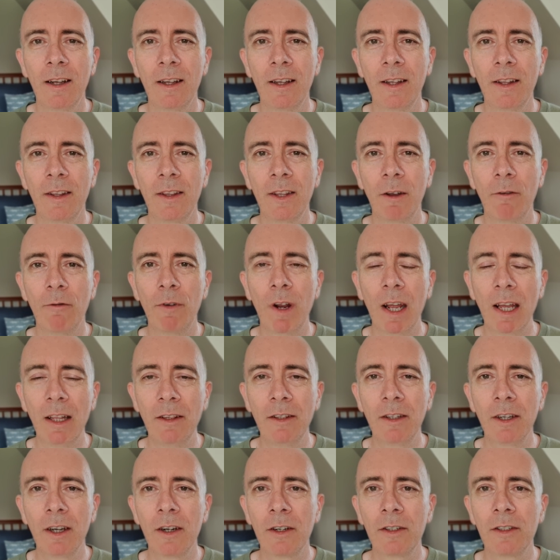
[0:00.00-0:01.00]
that
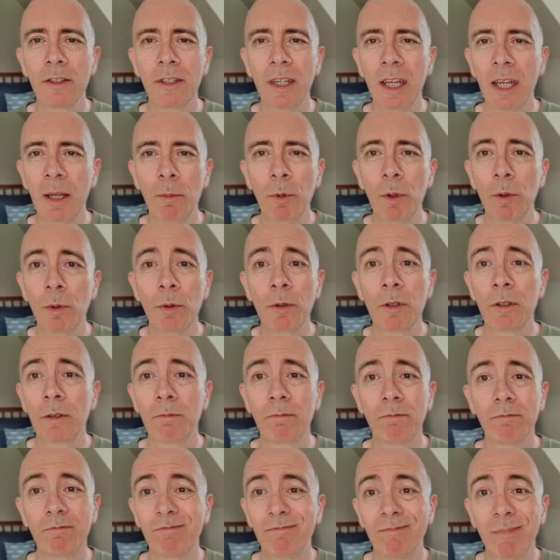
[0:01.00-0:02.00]
render tables
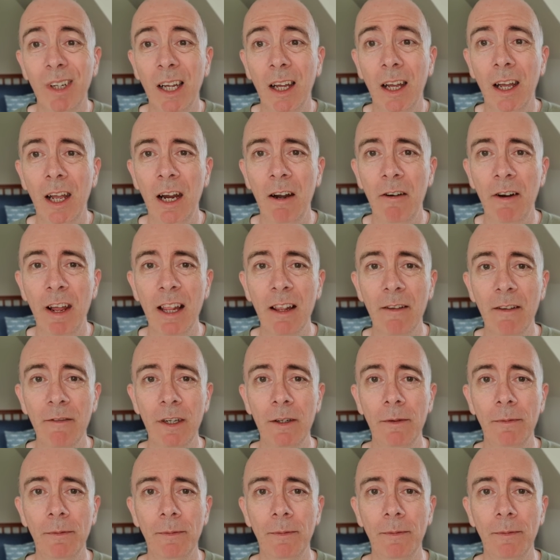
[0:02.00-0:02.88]
irrelevant.